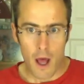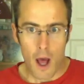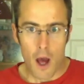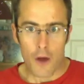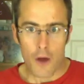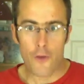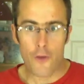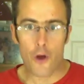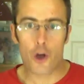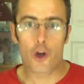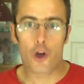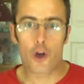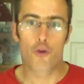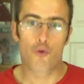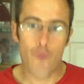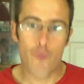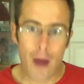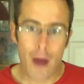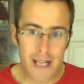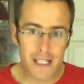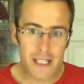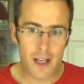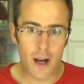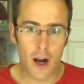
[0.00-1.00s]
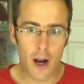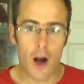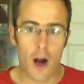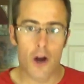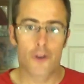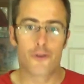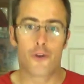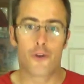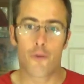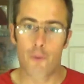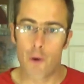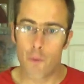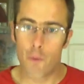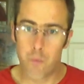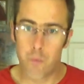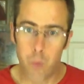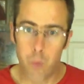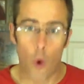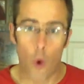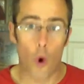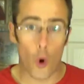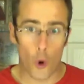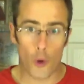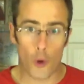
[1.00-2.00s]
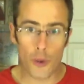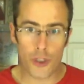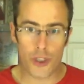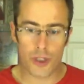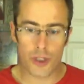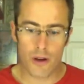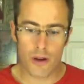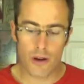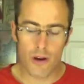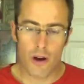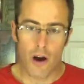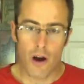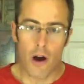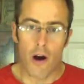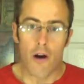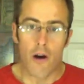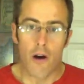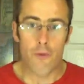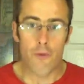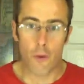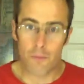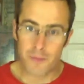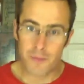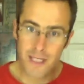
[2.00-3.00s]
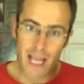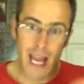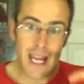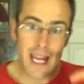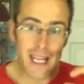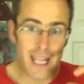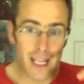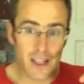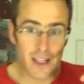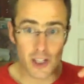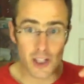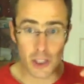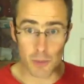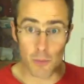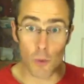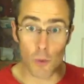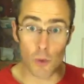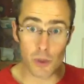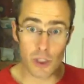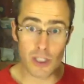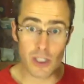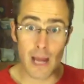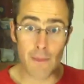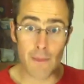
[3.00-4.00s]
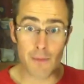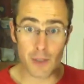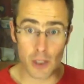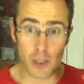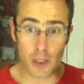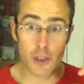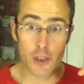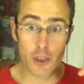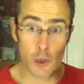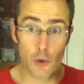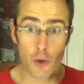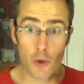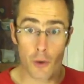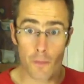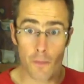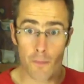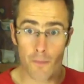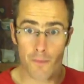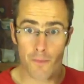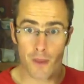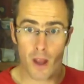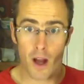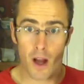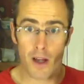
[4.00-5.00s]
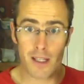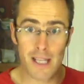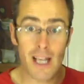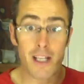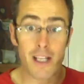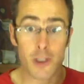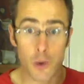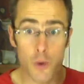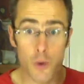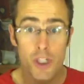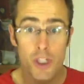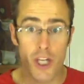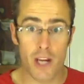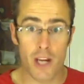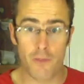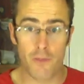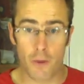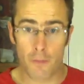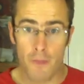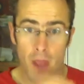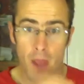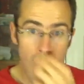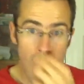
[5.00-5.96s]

the greater the rewards from taking the small steps to do them, to achieve them.